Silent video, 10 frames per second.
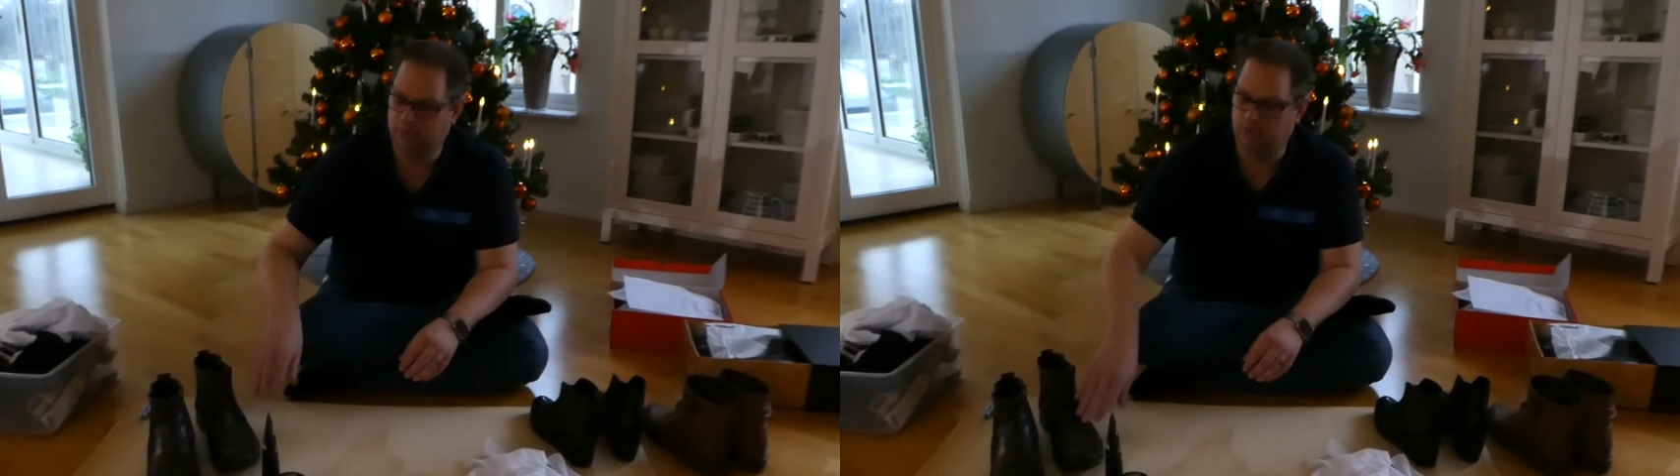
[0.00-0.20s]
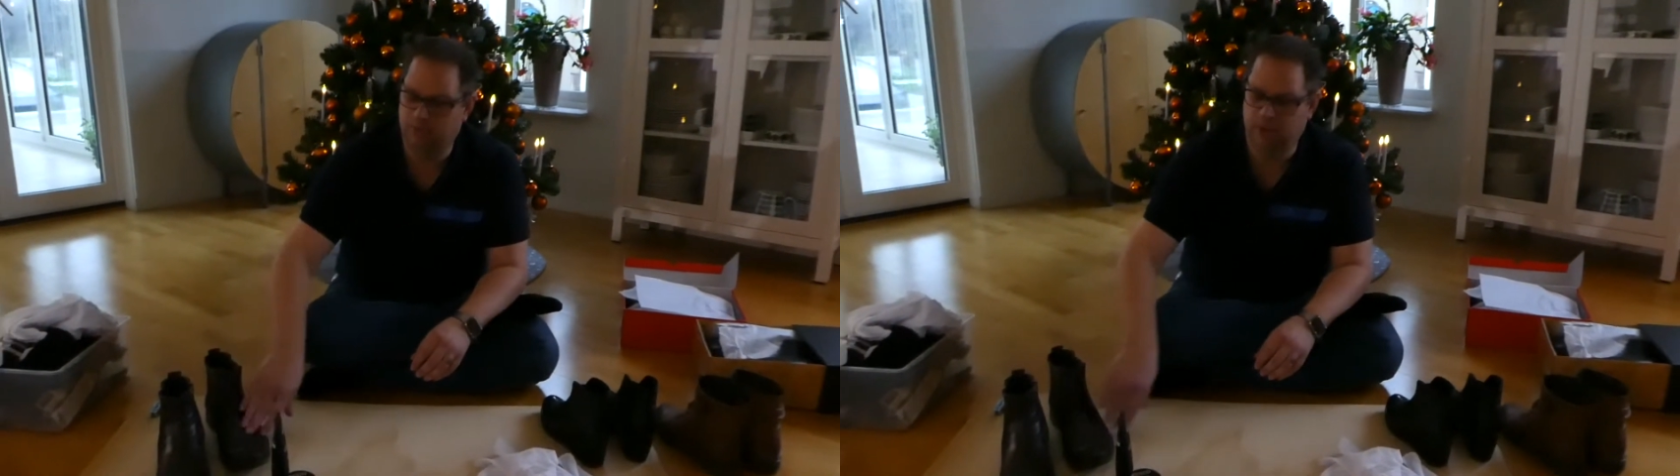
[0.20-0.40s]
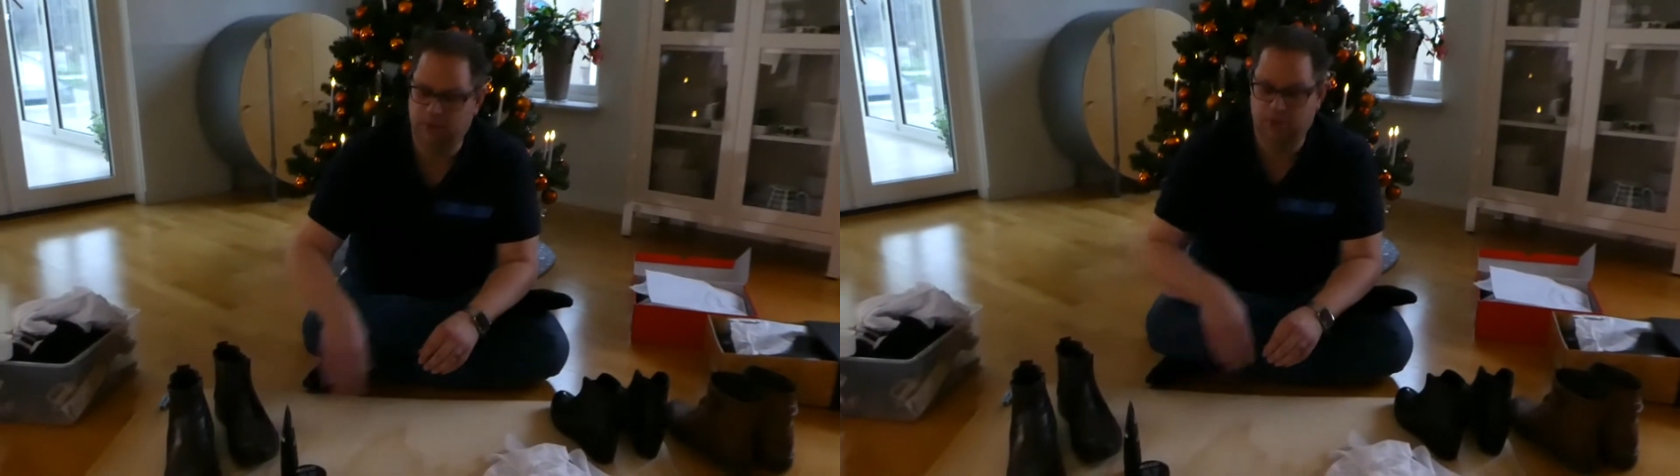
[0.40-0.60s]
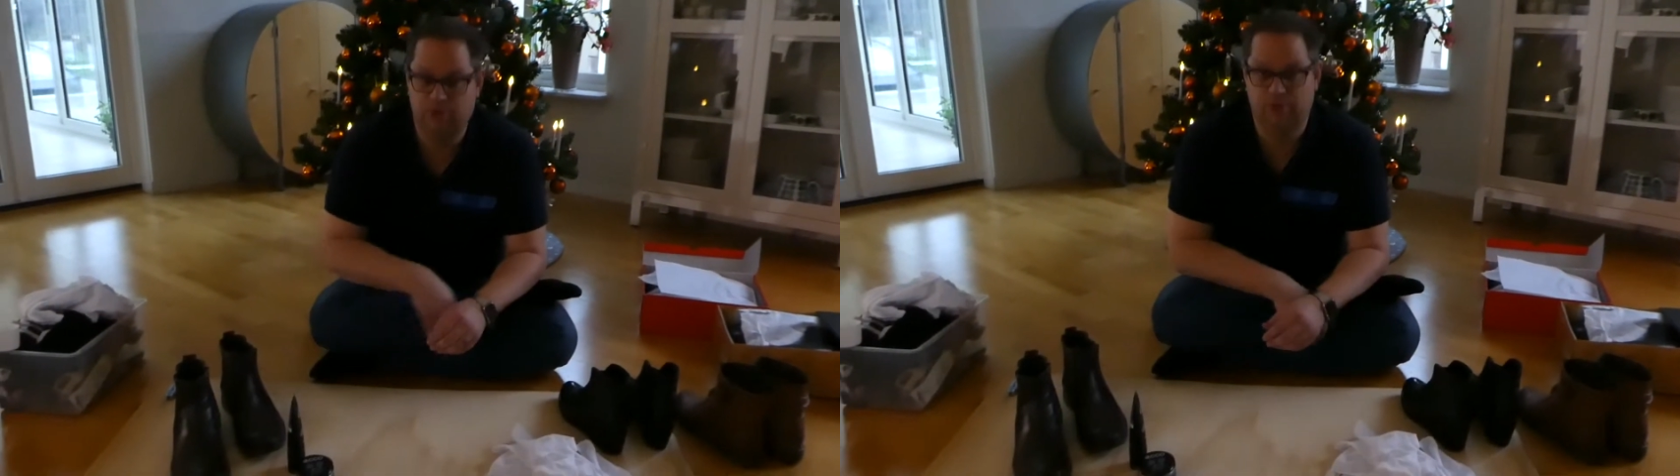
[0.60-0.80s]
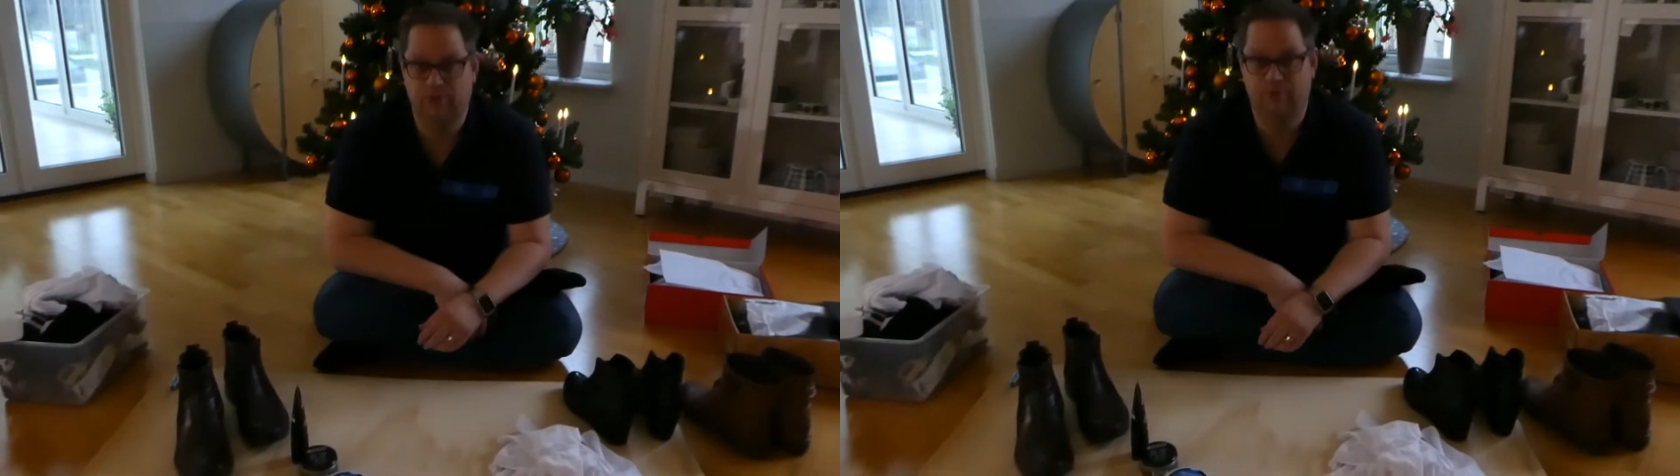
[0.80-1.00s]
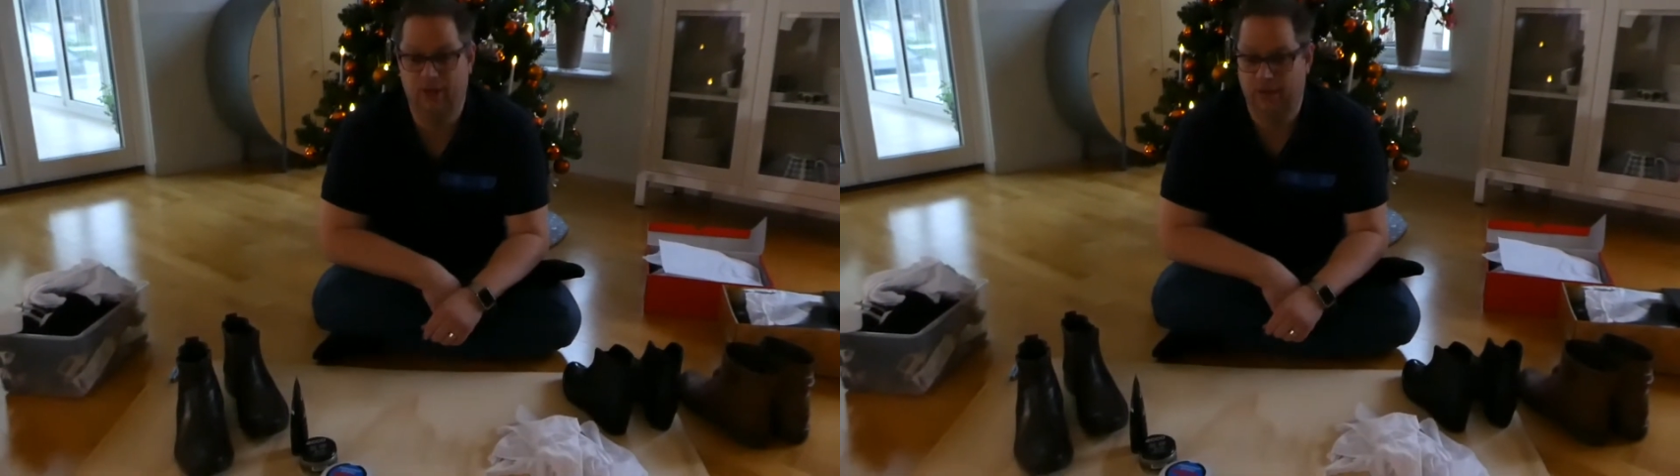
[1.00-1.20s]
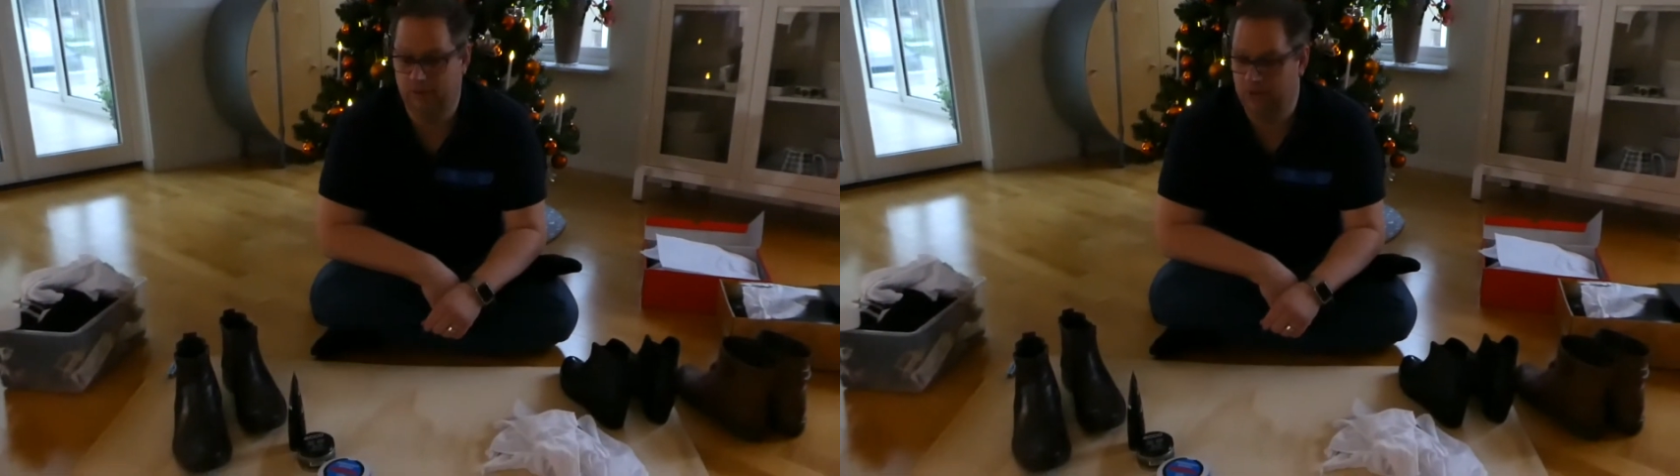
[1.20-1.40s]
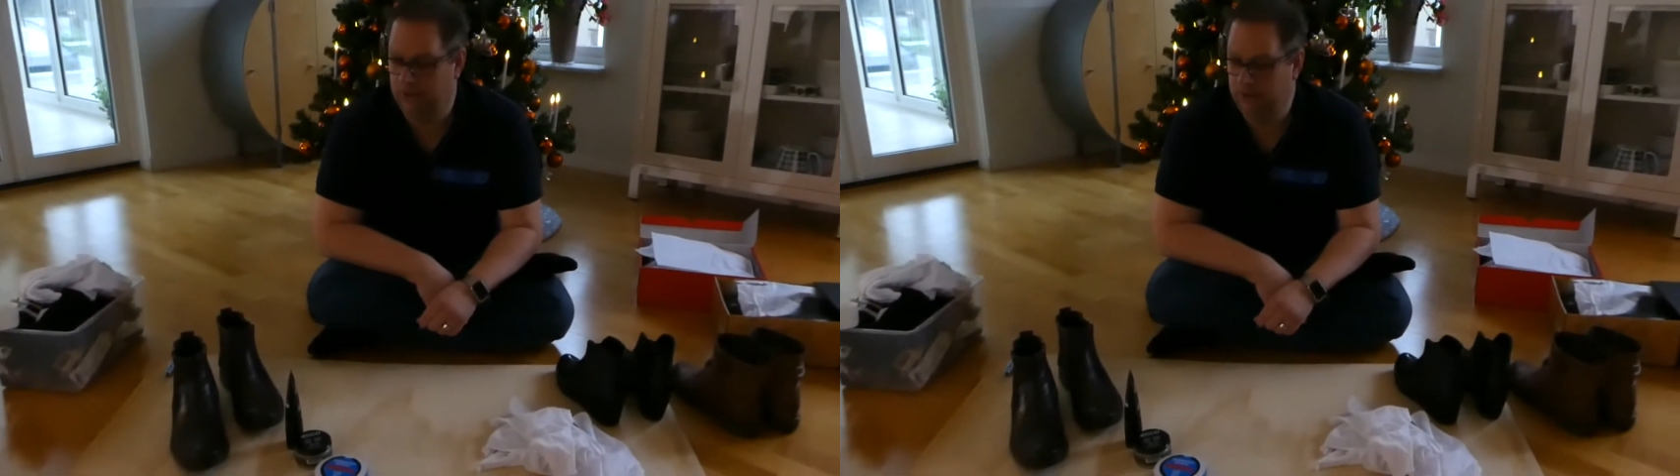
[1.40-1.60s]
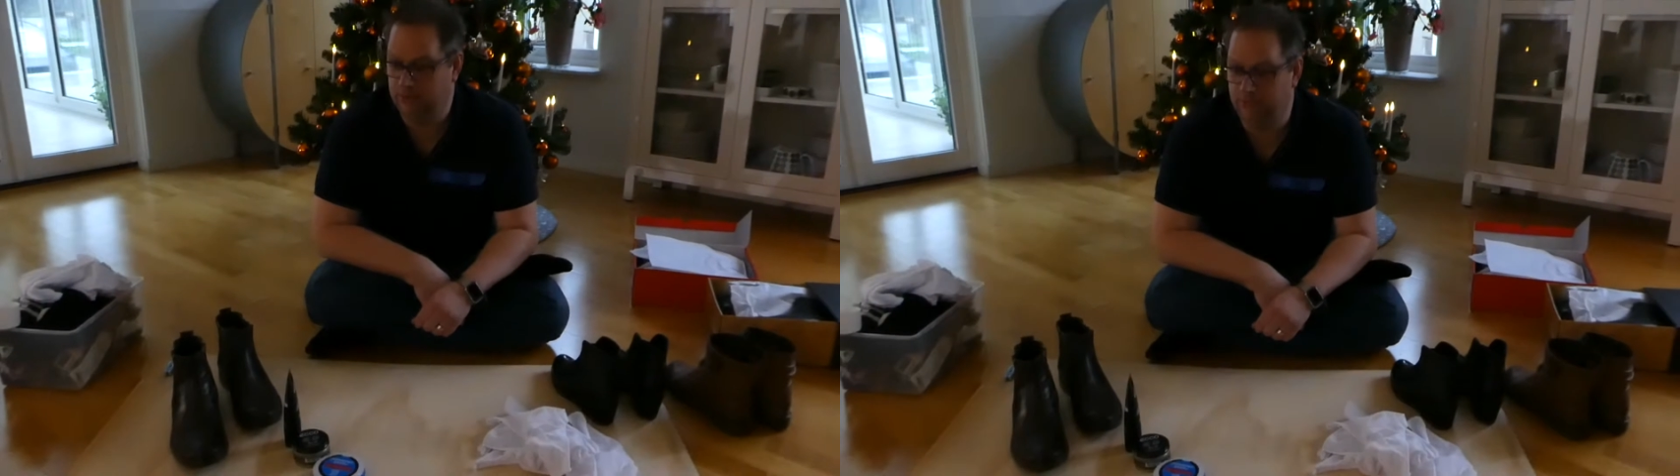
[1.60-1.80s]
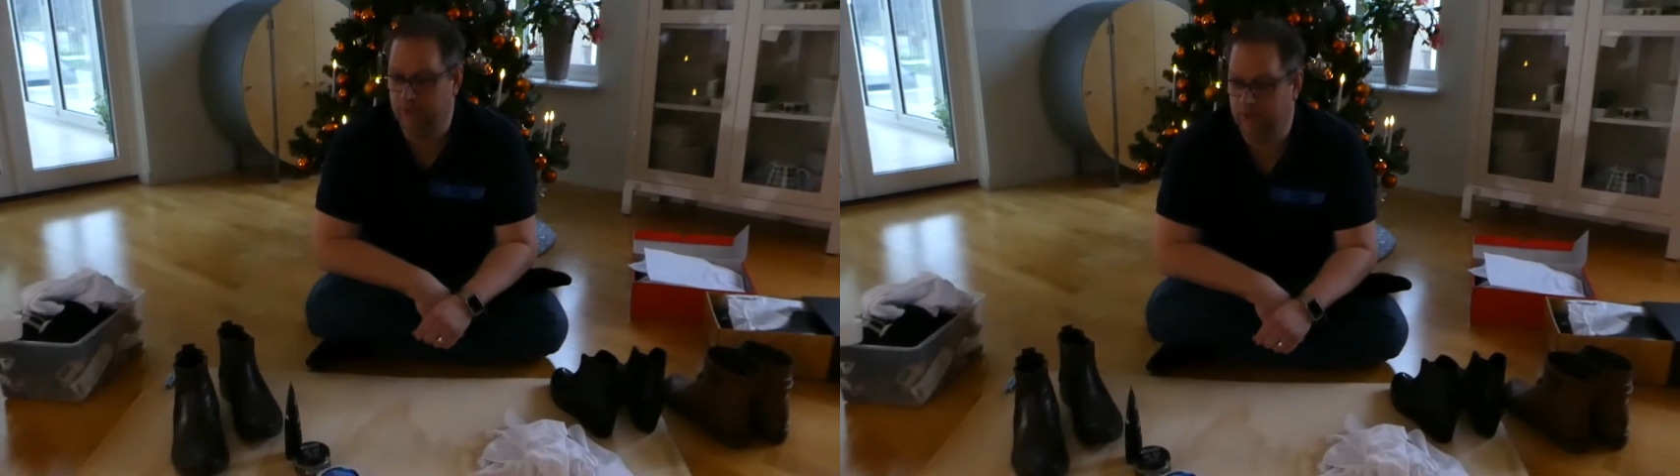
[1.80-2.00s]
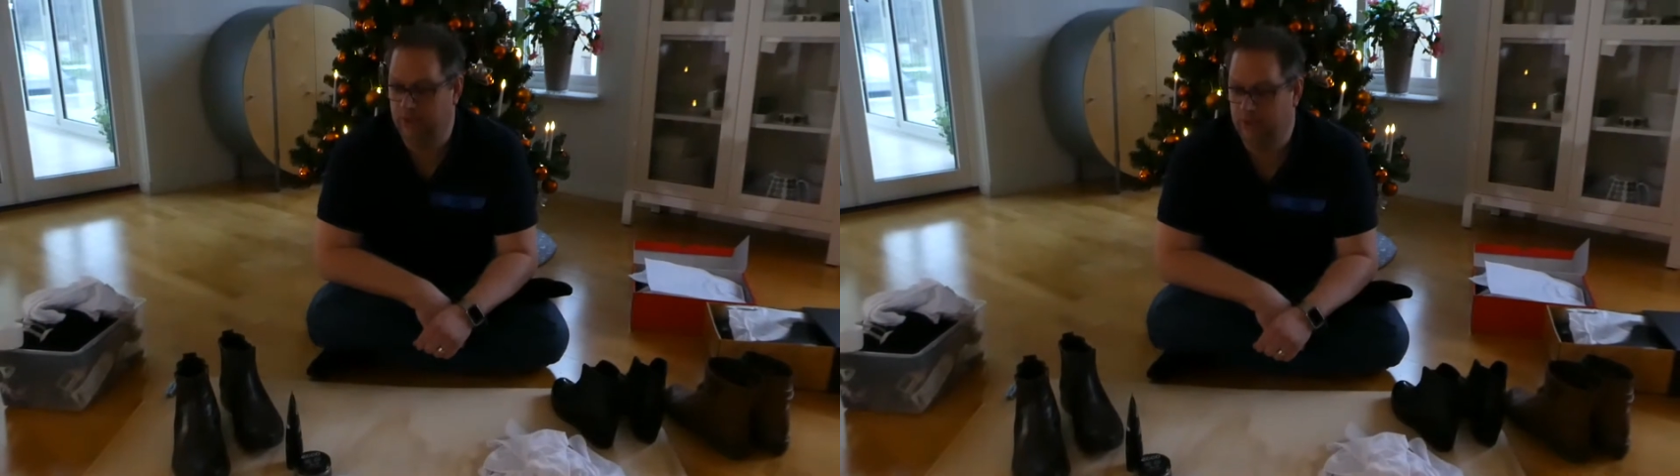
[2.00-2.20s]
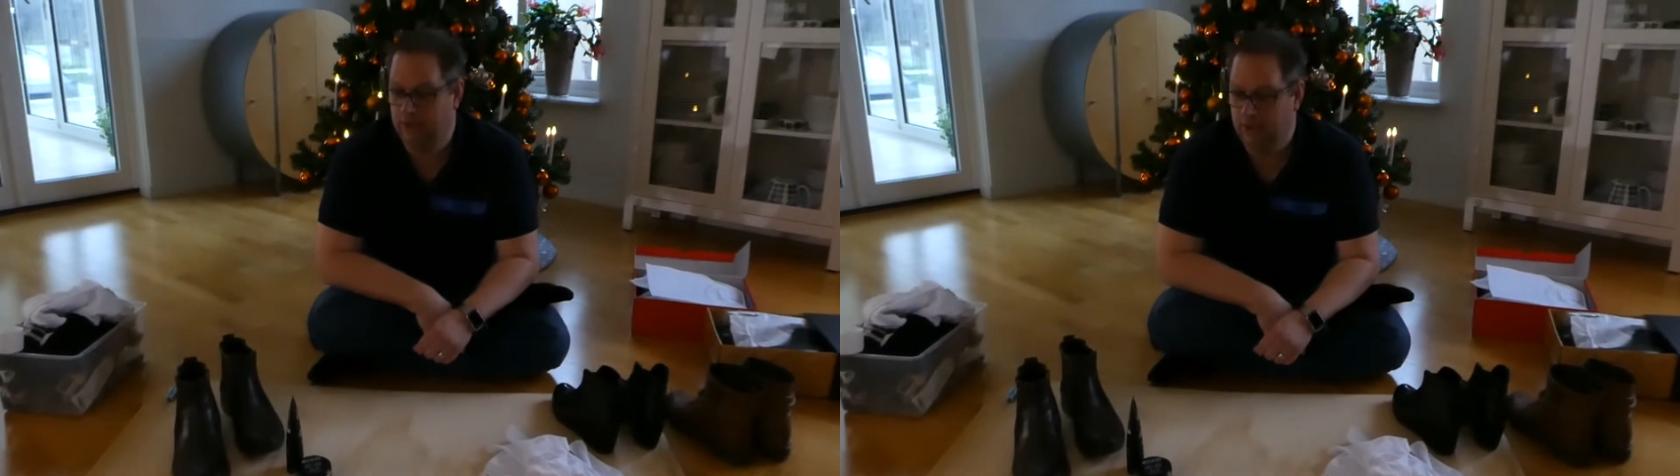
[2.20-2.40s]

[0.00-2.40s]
to be soft in the leather and definitely